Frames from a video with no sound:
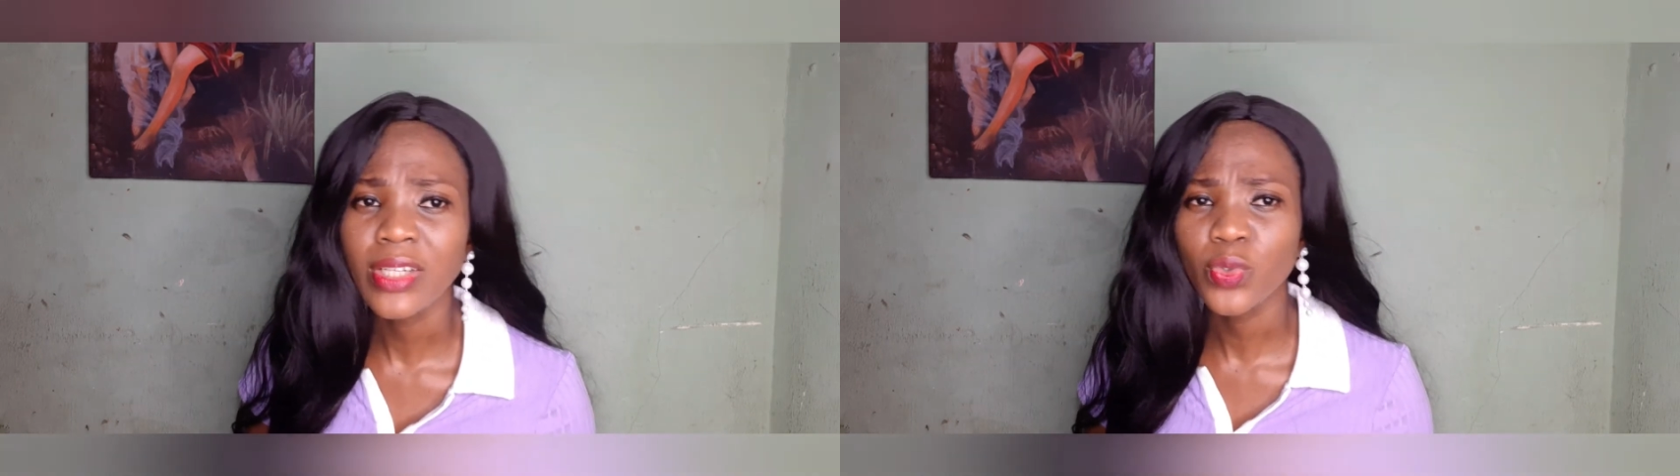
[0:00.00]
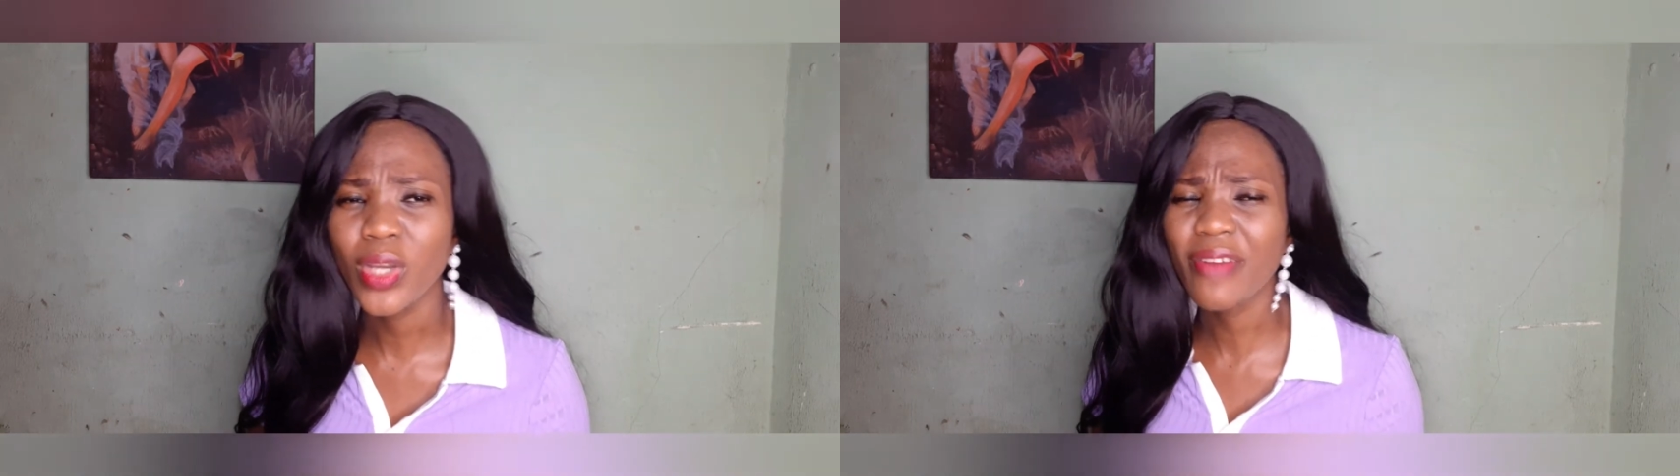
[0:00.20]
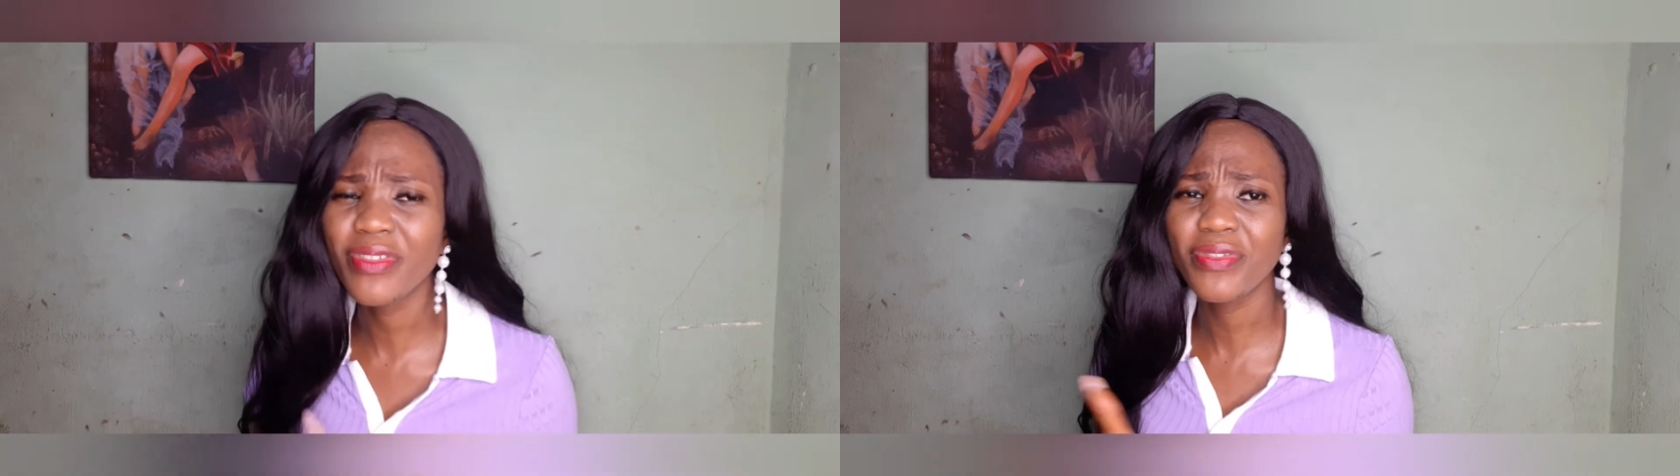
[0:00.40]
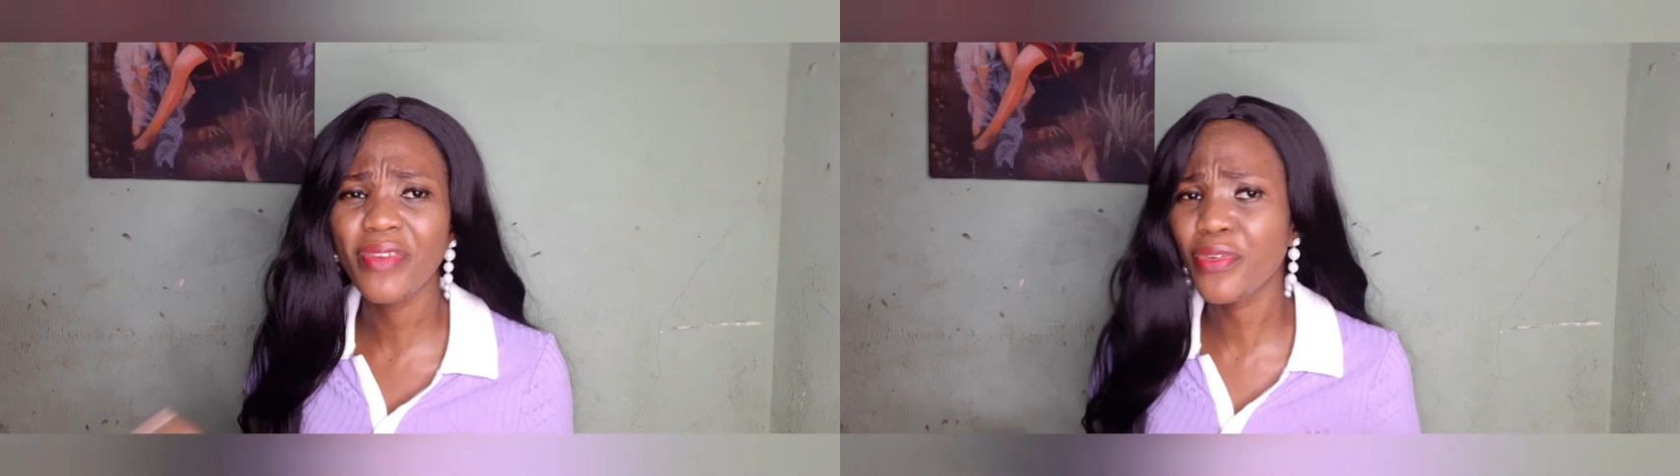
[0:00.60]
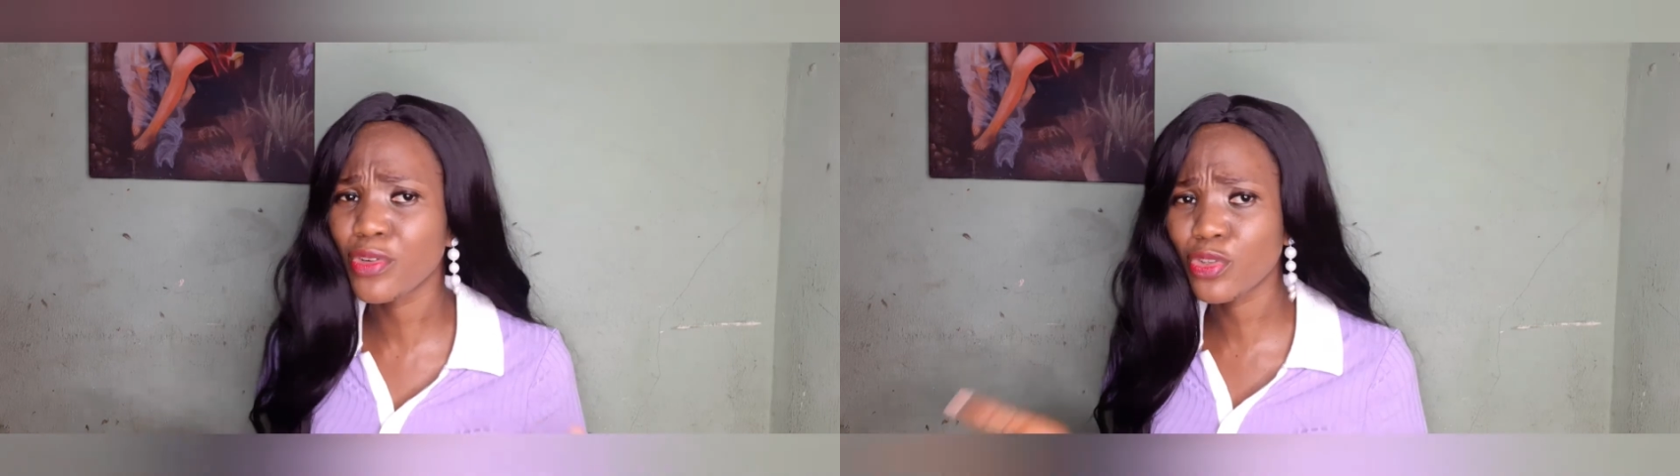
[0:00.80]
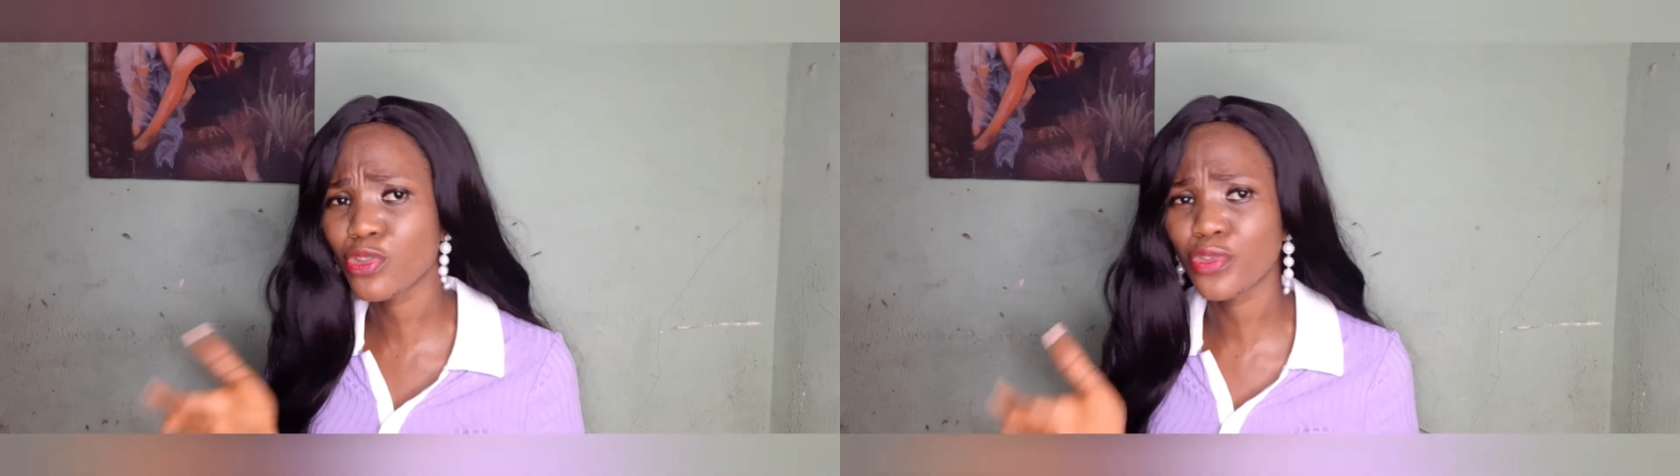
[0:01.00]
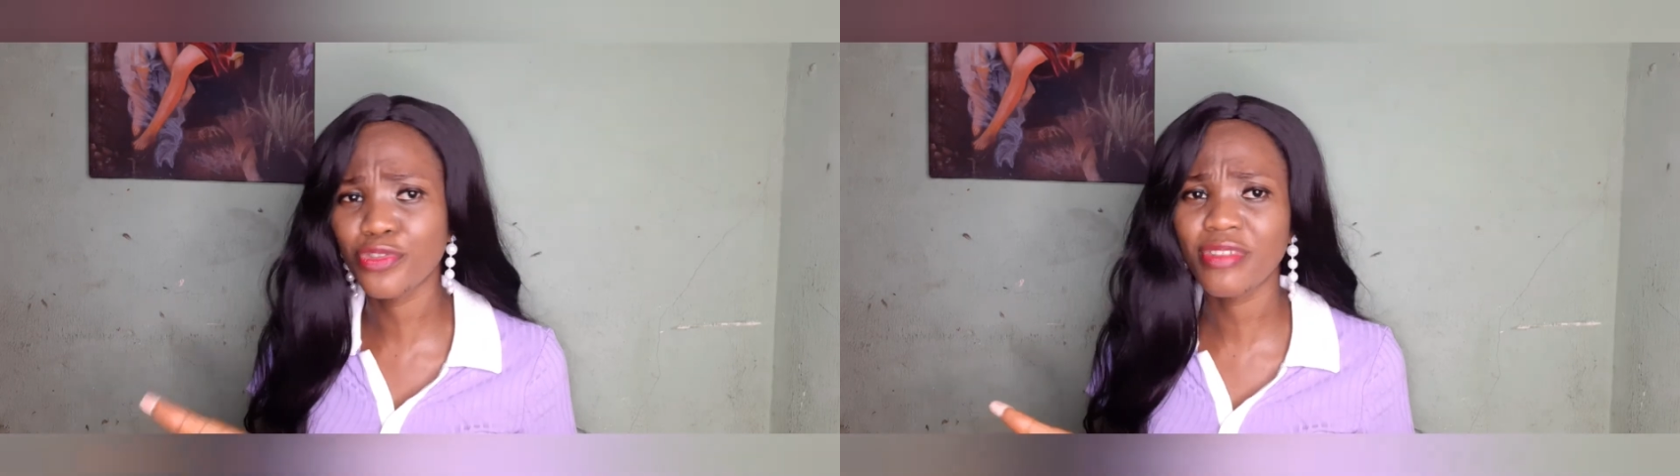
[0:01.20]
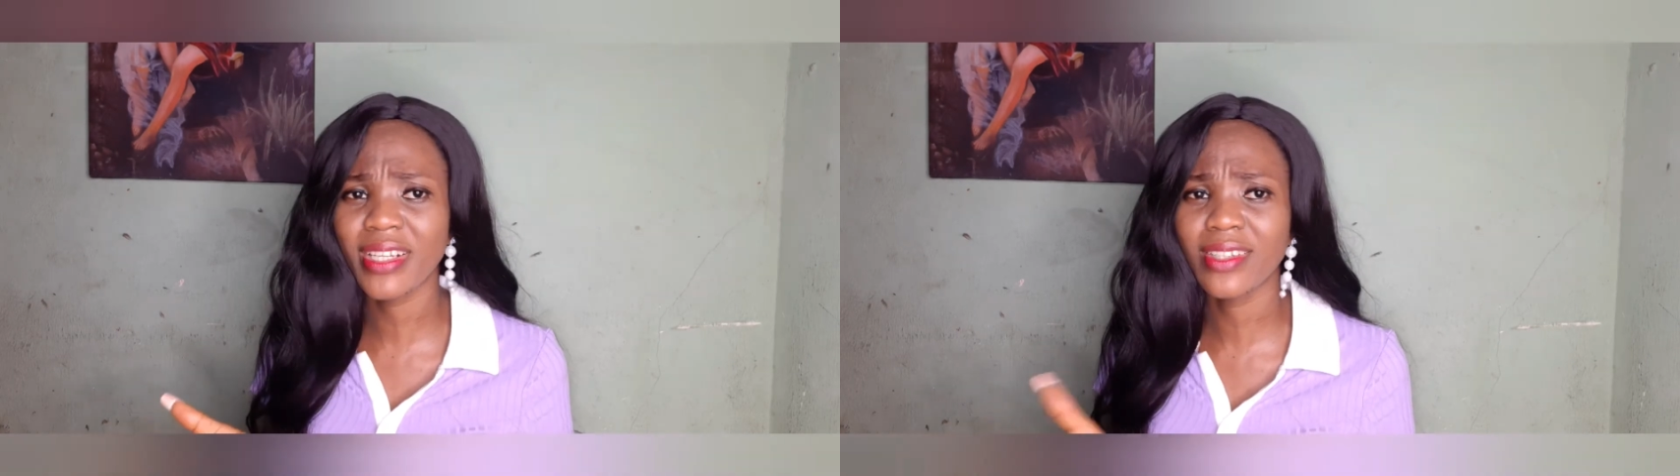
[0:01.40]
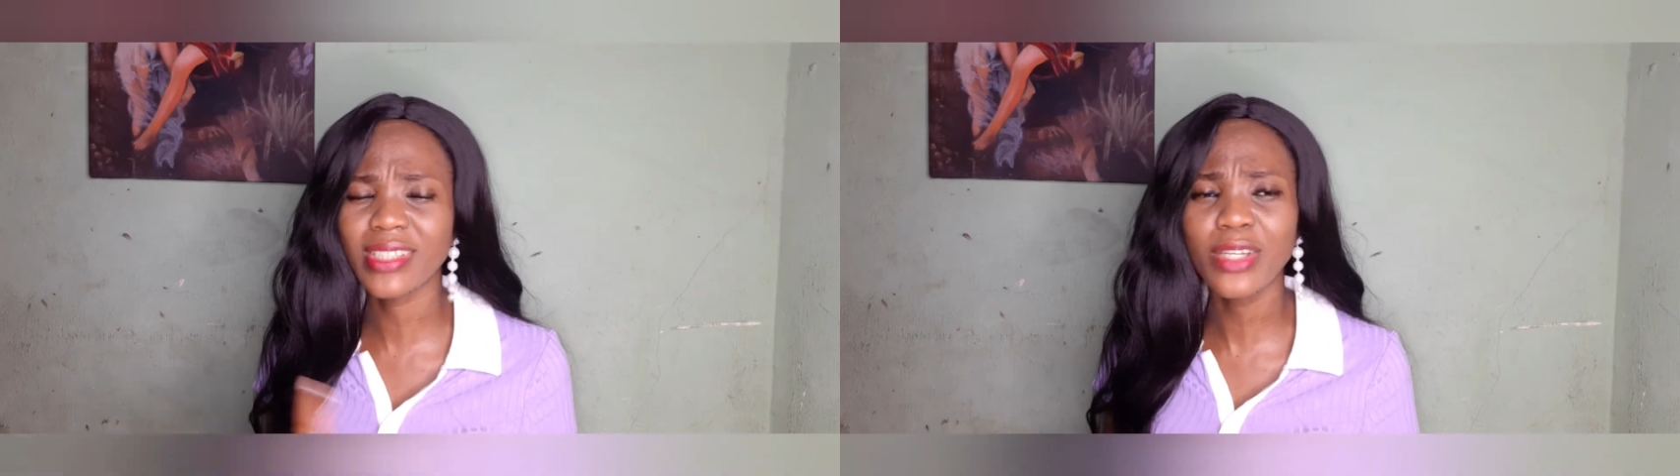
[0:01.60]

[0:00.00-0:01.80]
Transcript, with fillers: you have different variations you've tried out,